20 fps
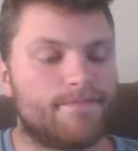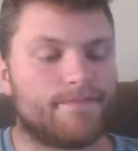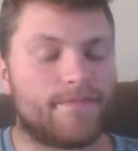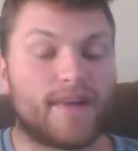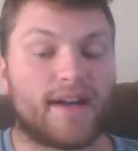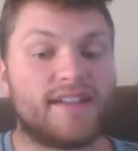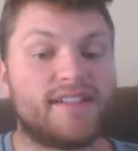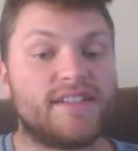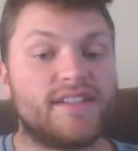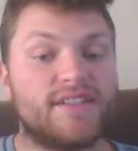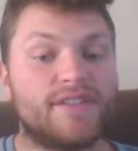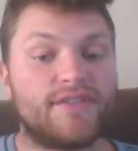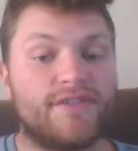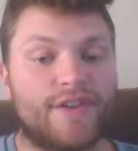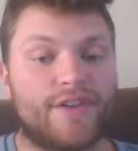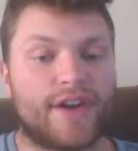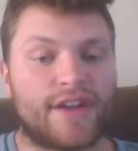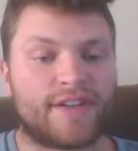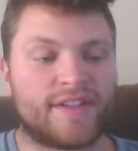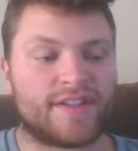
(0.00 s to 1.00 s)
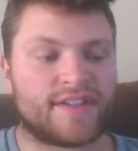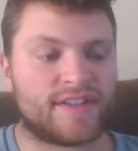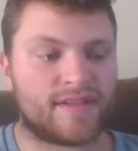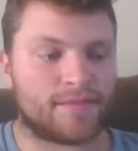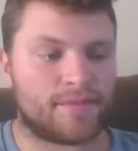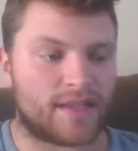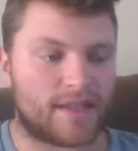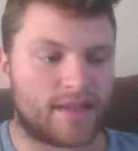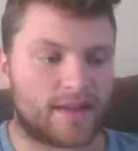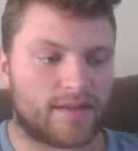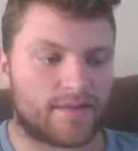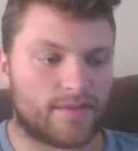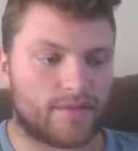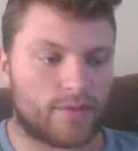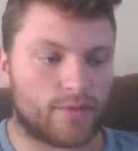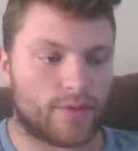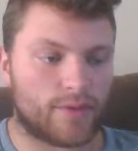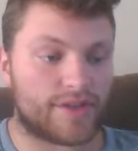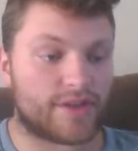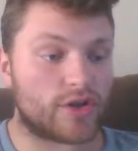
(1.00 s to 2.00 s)
my dear friend, to me,
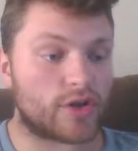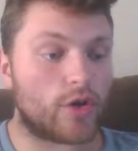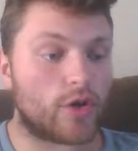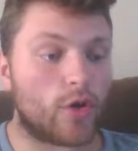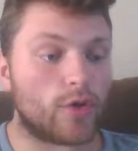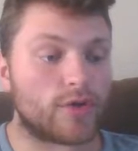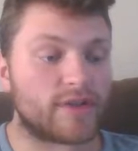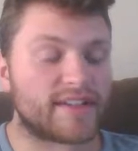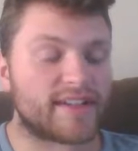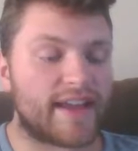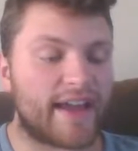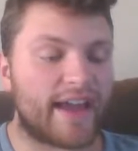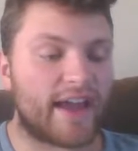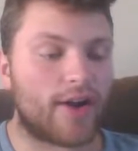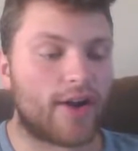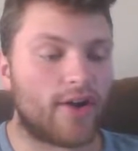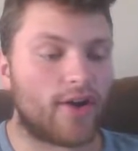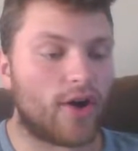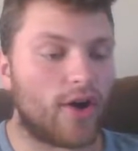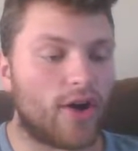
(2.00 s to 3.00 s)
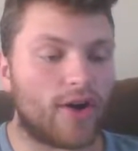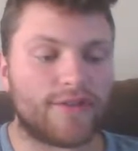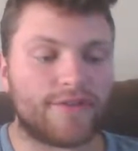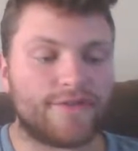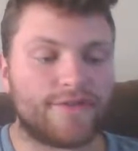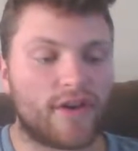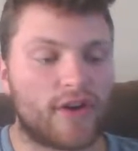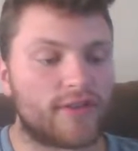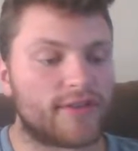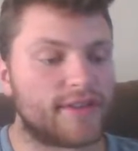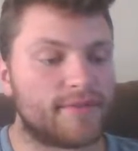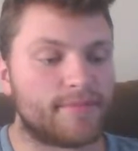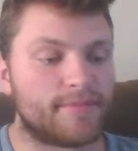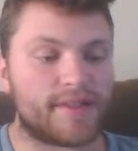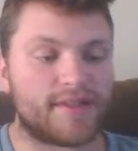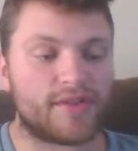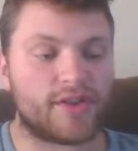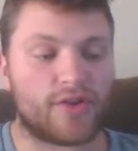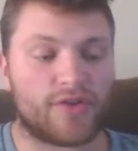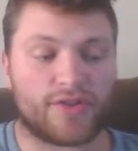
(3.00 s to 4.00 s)
with your golden hair all fallen
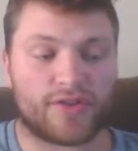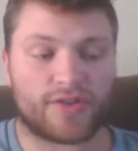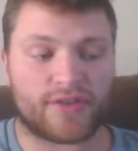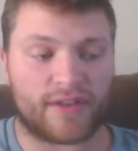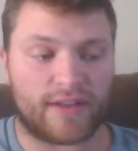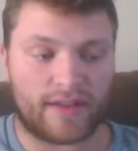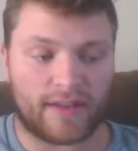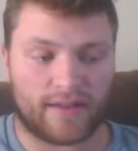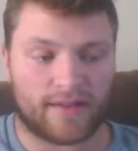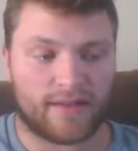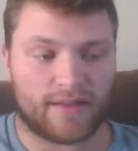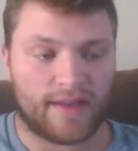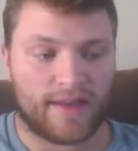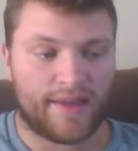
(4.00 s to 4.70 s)
below your knee,